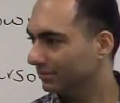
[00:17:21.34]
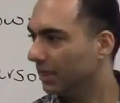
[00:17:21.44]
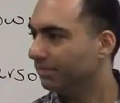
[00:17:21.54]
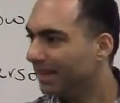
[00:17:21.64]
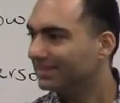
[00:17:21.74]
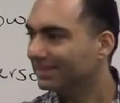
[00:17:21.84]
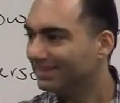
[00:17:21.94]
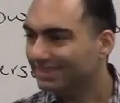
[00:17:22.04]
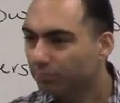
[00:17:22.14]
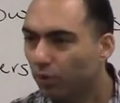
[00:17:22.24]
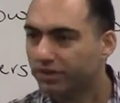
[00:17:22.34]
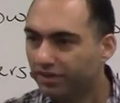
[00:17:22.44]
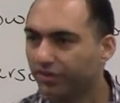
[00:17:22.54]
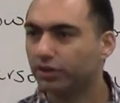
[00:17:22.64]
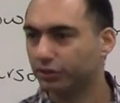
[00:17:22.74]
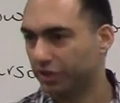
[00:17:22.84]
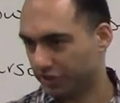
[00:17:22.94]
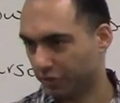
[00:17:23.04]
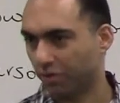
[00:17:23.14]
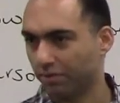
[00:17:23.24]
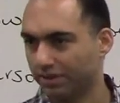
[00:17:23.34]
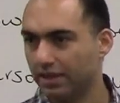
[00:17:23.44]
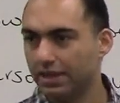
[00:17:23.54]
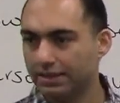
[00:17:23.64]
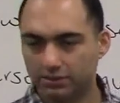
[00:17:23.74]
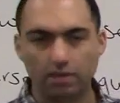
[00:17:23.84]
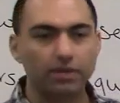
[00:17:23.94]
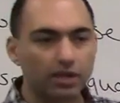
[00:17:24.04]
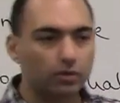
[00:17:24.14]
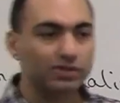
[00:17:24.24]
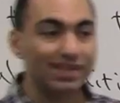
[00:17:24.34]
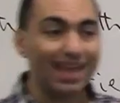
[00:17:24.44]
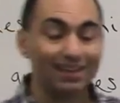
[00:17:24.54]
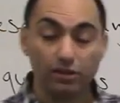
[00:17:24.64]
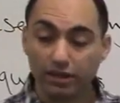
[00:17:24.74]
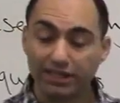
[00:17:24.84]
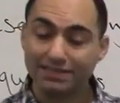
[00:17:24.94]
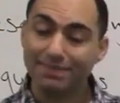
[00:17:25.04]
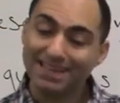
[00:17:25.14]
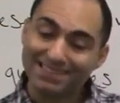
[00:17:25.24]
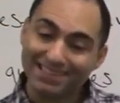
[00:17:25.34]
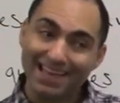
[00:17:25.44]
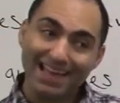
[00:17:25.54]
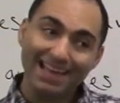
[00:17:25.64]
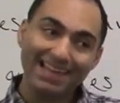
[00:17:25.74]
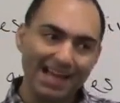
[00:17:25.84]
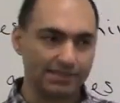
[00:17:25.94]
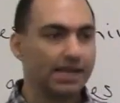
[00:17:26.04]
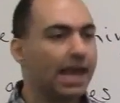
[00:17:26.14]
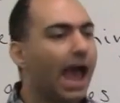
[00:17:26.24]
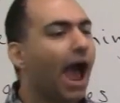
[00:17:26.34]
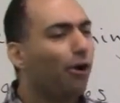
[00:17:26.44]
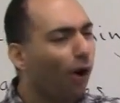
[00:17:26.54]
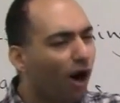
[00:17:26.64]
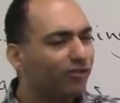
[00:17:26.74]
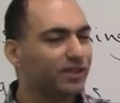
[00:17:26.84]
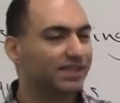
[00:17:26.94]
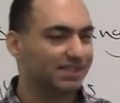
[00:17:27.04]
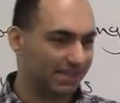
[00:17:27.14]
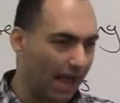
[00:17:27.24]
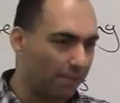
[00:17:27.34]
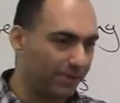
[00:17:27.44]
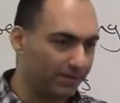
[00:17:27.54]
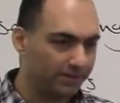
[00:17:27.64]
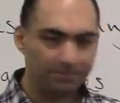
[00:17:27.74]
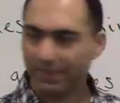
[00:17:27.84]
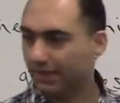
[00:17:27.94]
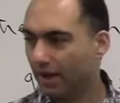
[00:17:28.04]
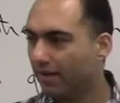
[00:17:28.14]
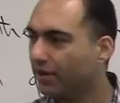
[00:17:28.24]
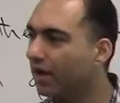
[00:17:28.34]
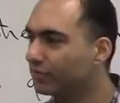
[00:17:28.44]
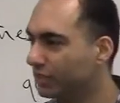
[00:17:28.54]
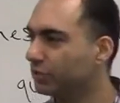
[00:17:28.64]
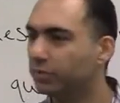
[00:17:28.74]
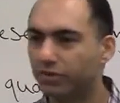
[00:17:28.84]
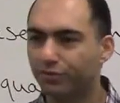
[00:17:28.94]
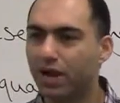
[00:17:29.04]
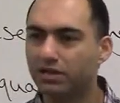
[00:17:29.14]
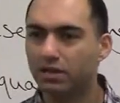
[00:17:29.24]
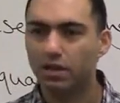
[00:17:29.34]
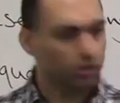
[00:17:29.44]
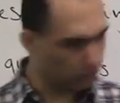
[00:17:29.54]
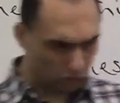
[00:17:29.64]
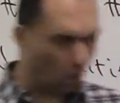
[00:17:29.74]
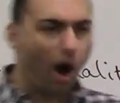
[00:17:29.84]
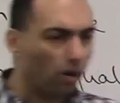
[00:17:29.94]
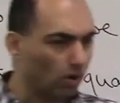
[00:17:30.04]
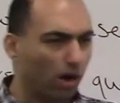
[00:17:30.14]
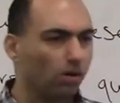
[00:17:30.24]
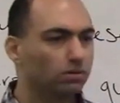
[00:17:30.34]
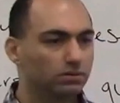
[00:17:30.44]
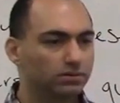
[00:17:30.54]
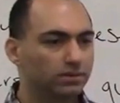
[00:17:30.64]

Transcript: It makes it more difficult to disagree with. Somebody who's saying, look, it makes it less. How often does this happen? You have a conversation with your friend, you say, no, no.